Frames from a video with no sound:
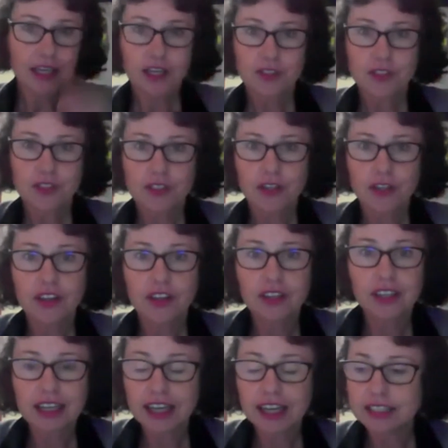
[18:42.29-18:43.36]
So
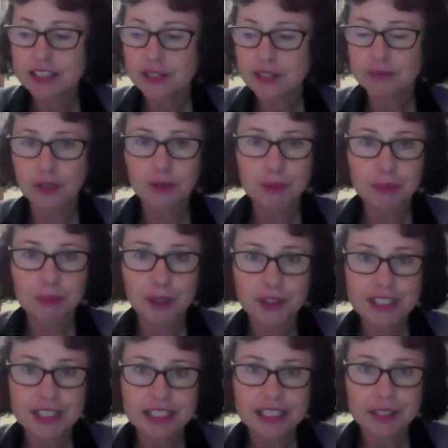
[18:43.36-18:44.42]
as fewer
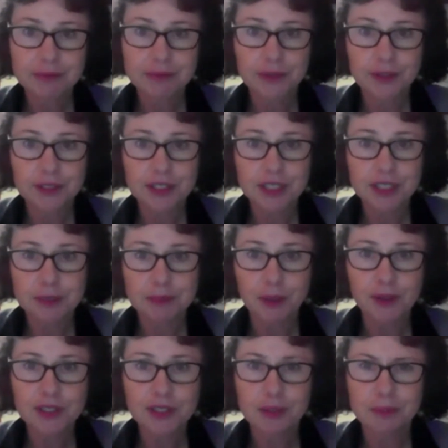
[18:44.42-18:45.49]
processed foods as
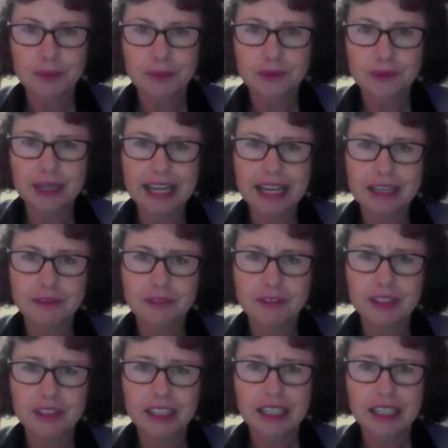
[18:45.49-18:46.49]
possible, and